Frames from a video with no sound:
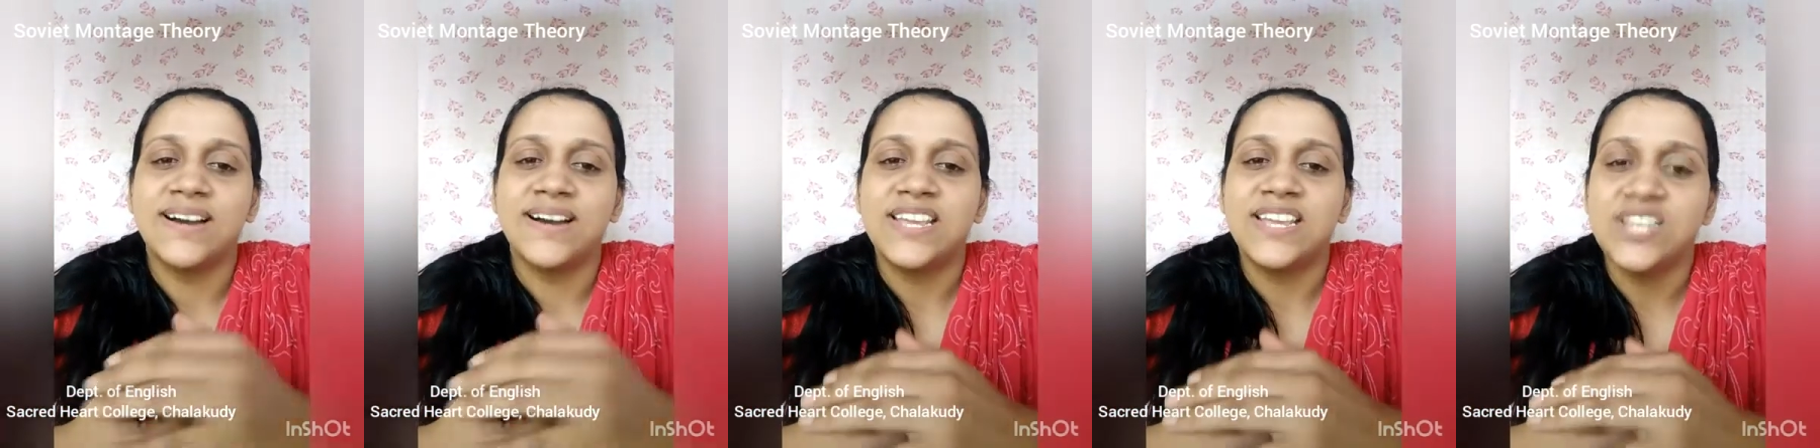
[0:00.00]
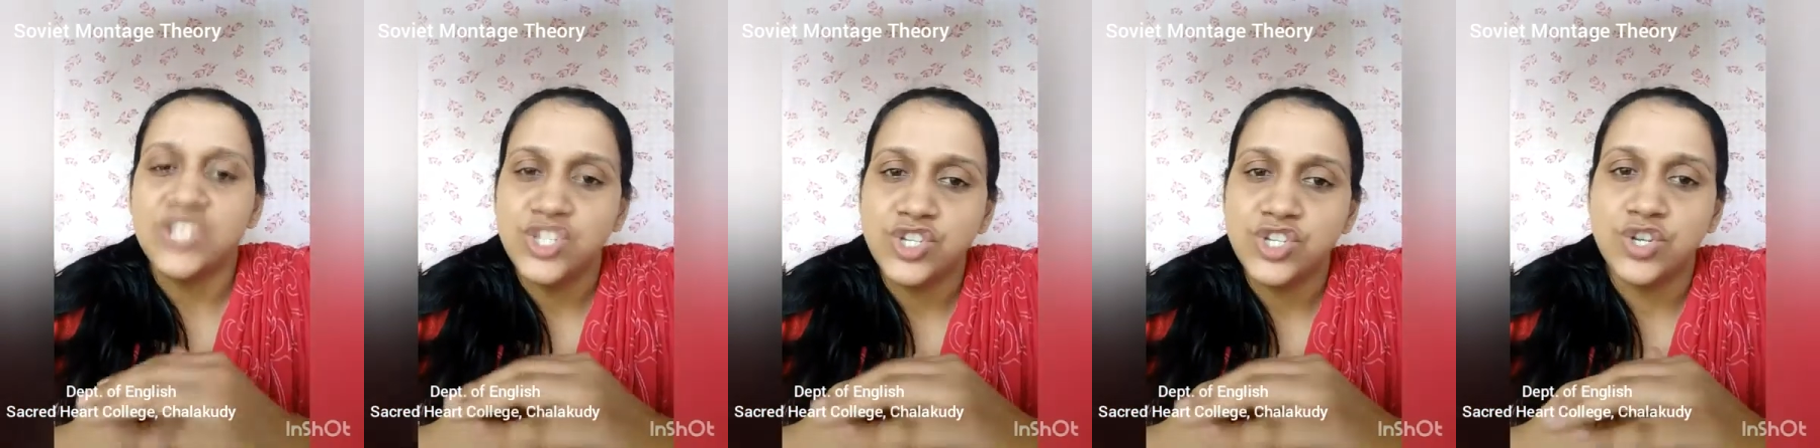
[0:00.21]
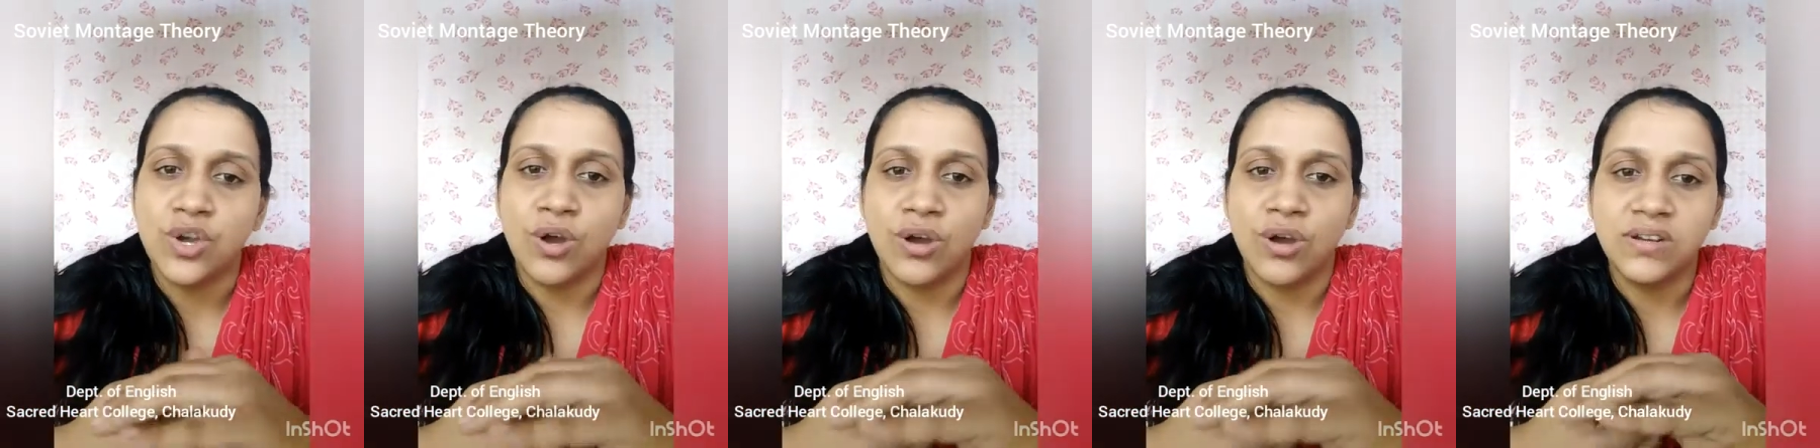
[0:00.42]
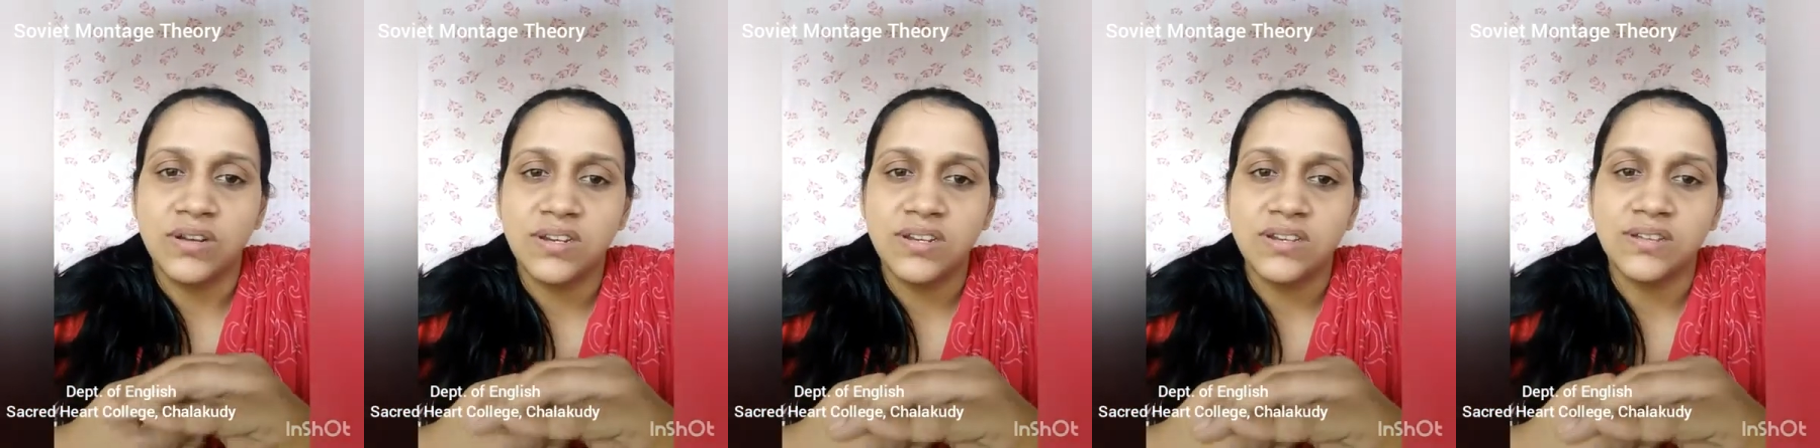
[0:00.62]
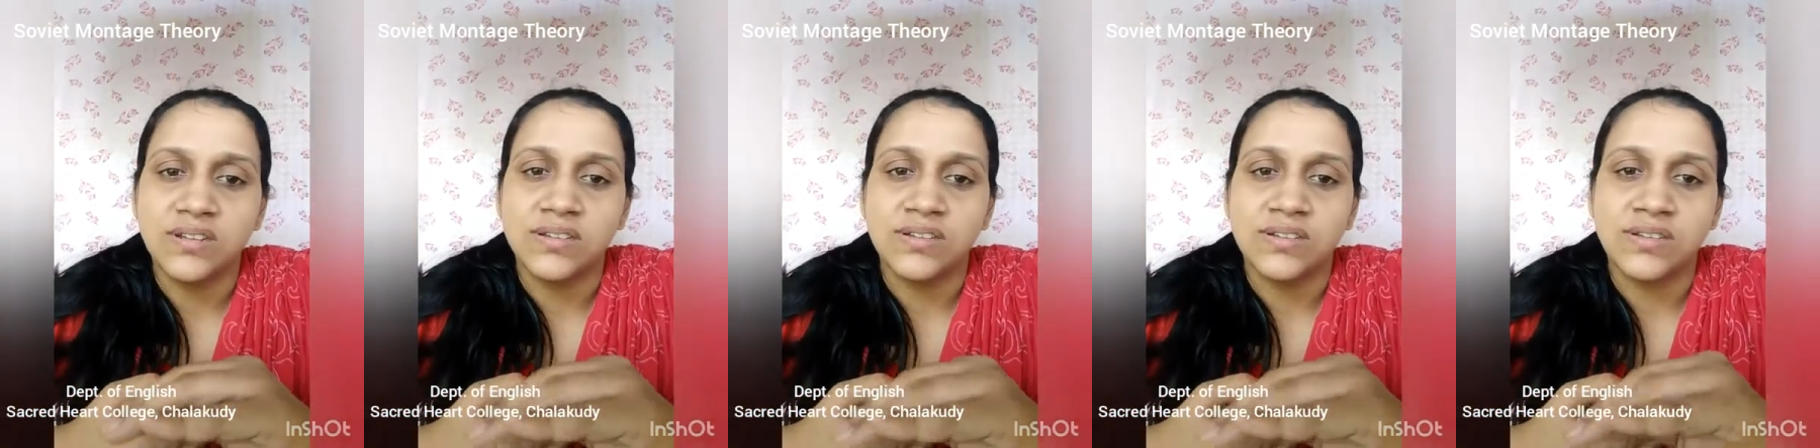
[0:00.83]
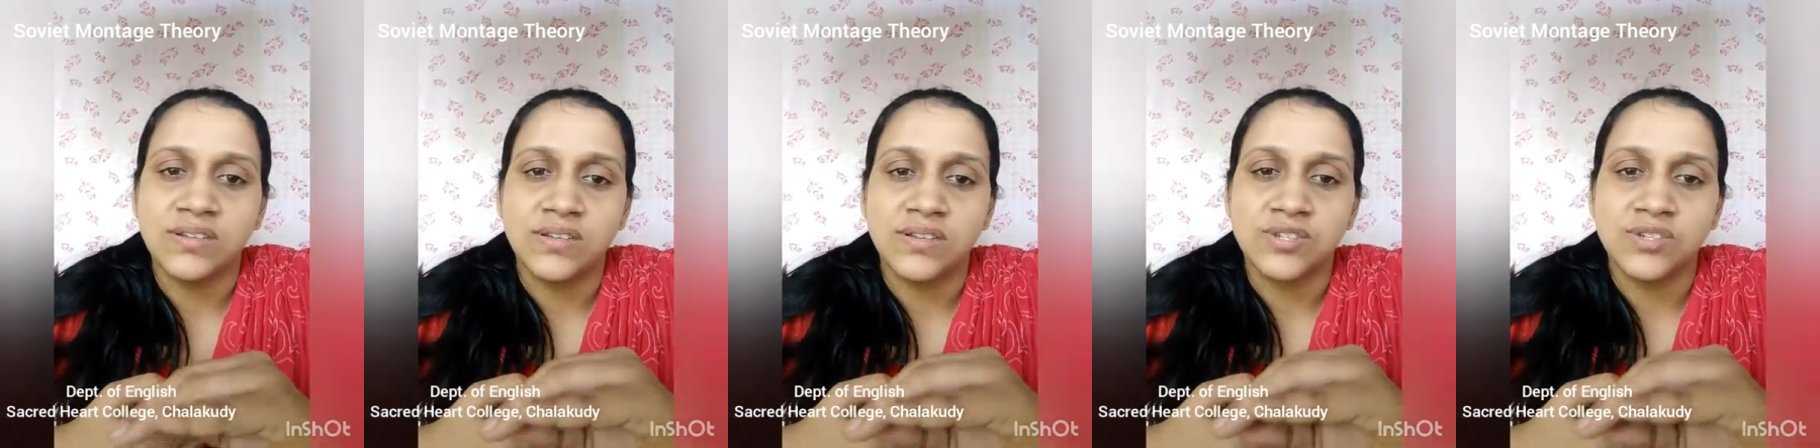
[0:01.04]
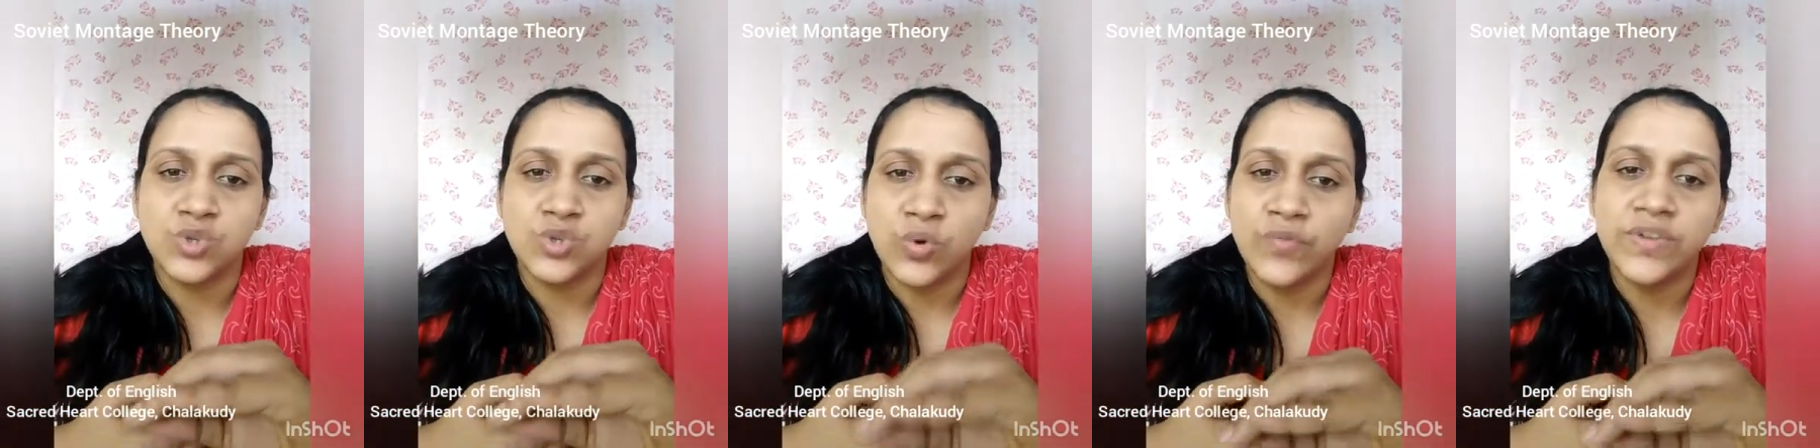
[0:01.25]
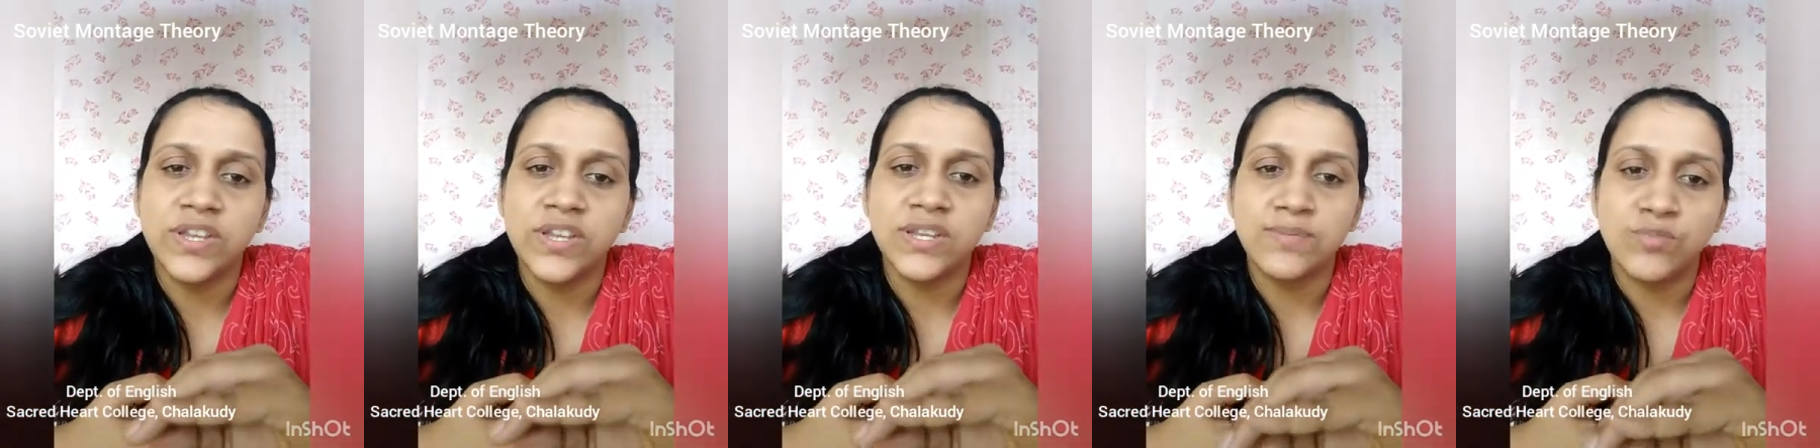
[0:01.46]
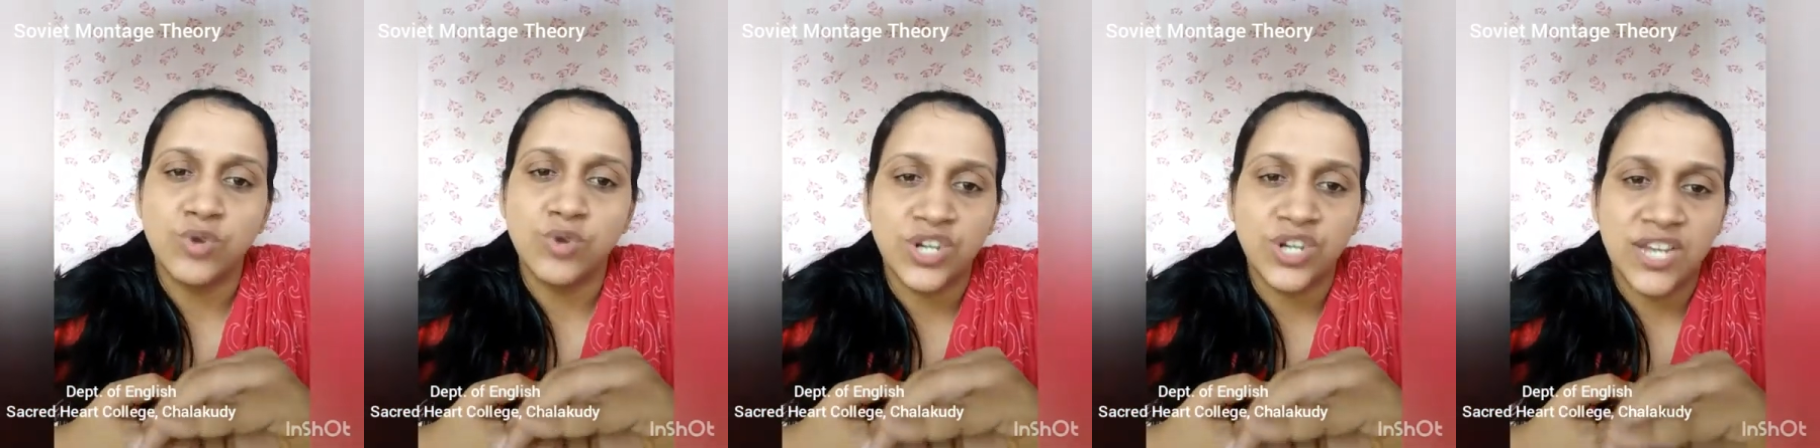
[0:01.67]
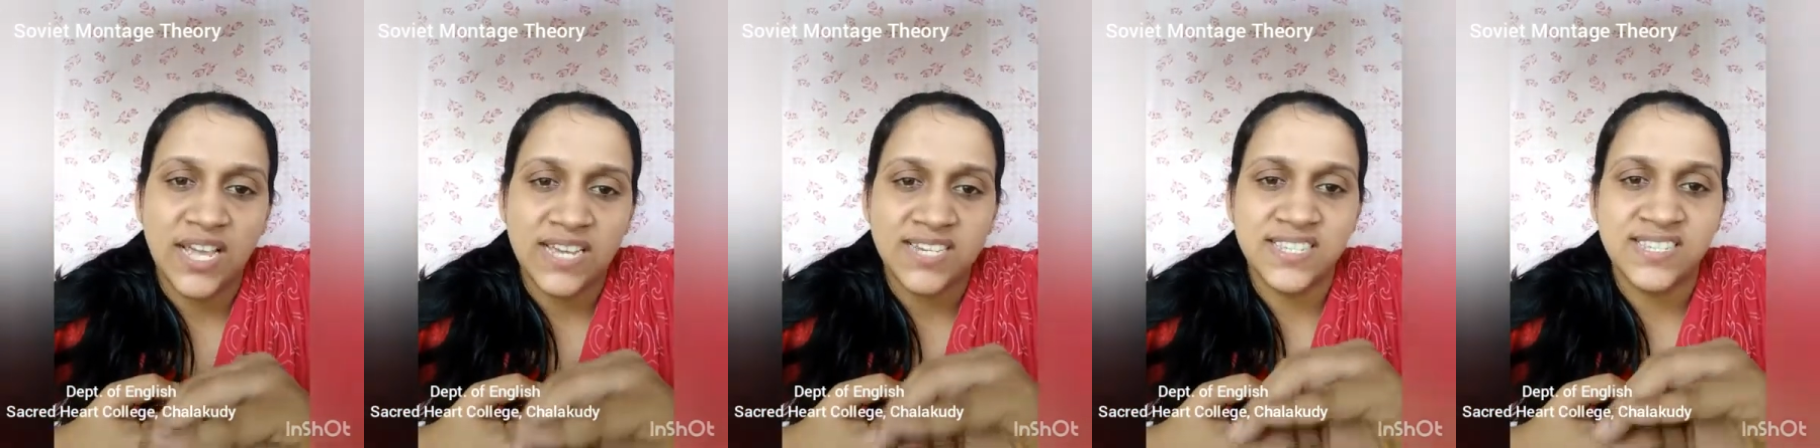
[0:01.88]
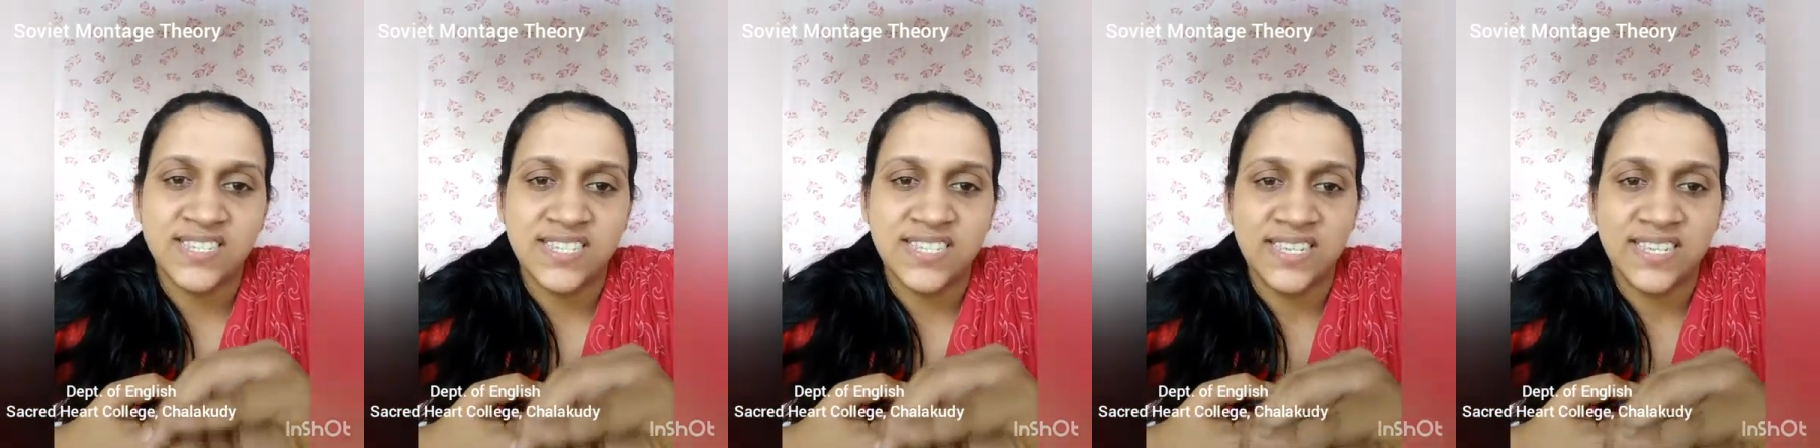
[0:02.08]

In short, Soviet montage